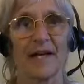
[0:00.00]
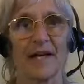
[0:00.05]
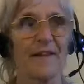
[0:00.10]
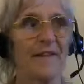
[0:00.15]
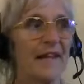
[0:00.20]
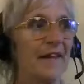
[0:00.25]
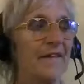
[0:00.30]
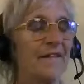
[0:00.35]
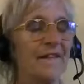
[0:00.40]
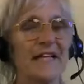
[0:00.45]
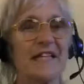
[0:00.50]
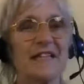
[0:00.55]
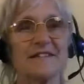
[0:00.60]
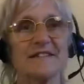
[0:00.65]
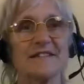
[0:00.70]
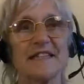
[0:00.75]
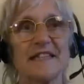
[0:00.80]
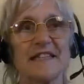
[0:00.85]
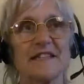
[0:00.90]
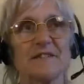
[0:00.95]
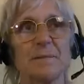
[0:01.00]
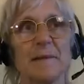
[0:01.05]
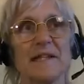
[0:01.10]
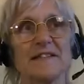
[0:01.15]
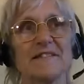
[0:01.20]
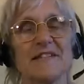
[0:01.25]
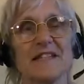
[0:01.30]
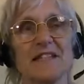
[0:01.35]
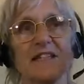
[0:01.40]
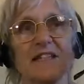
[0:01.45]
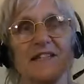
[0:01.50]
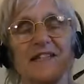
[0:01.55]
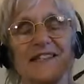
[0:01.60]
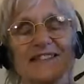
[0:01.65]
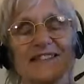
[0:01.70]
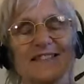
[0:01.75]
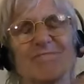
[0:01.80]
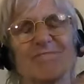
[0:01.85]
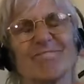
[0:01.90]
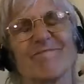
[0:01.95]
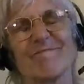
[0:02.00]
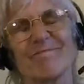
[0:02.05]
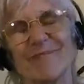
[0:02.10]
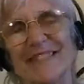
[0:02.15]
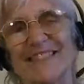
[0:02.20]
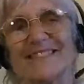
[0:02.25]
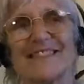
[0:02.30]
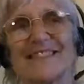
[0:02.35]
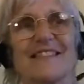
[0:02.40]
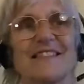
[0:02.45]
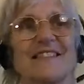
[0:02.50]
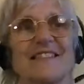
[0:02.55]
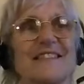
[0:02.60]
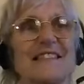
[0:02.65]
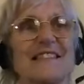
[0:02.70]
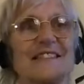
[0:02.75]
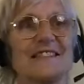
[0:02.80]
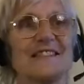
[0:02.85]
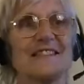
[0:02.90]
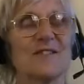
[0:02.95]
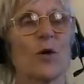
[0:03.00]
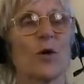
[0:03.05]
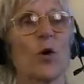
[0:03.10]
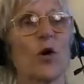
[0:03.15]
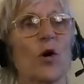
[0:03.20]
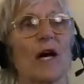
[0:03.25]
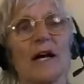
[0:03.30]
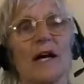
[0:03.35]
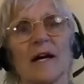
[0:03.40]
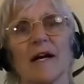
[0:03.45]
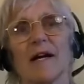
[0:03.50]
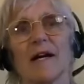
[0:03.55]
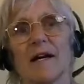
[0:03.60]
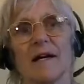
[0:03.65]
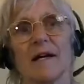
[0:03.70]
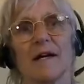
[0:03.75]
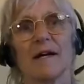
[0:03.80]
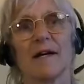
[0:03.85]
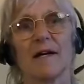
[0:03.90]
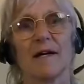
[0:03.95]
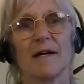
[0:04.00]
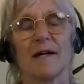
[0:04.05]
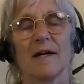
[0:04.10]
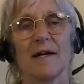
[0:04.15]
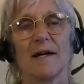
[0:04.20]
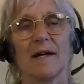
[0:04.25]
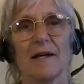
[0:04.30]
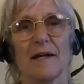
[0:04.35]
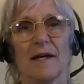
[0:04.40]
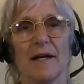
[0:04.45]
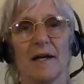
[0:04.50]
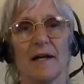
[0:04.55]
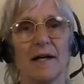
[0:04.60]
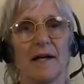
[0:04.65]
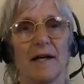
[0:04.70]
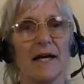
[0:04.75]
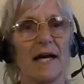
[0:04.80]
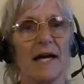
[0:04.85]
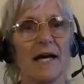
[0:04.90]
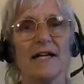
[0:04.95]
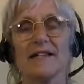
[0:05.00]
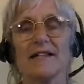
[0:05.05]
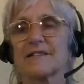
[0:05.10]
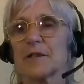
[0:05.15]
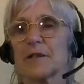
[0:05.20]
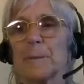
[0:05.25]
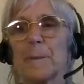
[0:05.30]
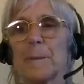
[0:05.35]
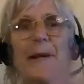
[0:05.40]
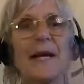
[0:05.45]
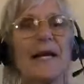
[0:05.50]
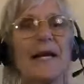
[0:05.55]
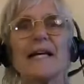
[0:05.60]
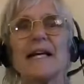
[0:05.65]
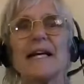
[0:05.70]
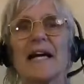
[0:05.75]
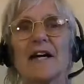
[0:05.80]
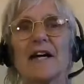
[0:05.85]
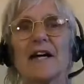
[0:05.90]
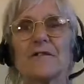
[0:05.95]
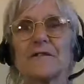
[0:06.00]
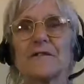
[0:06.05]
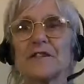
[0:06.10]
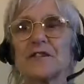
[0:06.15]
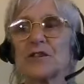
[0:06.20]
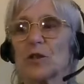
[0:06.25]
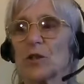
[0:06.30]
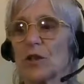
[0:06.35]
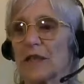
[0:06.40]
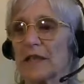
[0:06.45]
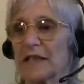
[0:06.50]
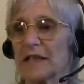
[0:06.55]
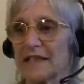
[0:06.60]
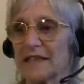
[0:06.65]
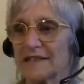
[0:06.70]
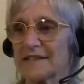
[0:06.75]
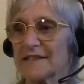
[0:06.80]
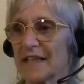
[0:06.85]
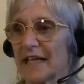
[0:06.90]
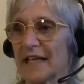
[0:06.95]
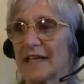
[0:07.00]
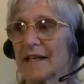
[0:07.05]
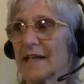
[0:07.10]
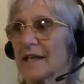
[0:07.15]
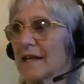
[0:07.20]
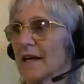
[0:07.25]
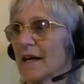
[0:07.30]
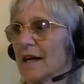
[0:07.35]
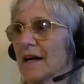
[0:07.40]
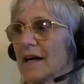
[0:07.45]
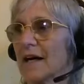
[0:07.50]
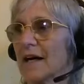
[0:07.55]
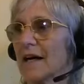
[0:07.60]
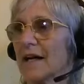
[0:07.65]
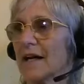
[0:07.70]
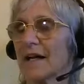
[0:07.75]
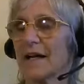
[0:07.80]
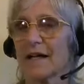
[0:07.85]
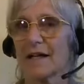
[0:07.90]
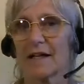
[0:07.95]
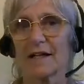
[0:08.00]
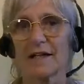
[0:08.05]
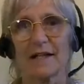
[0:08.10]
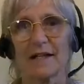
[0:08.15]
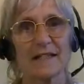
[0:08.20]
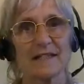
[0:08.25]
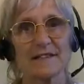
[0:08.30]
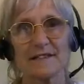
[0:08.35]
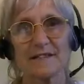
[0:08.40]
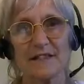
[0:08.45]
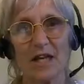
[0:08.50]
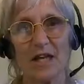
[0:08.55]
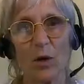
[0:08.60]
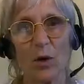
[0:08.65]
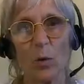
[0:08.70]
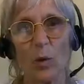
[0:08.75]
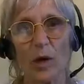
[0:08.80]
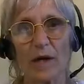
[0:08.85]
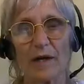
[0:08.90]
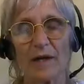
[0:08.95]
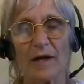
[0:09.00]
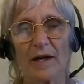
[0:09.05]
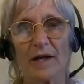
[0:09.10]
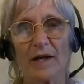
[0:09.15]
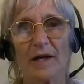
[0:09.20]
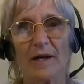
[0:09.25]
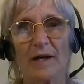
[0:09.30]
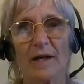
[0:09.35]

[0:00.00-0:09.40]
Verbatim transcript: and then there's this message this message that's talking and it's completely out of the soaring it's saying there's no one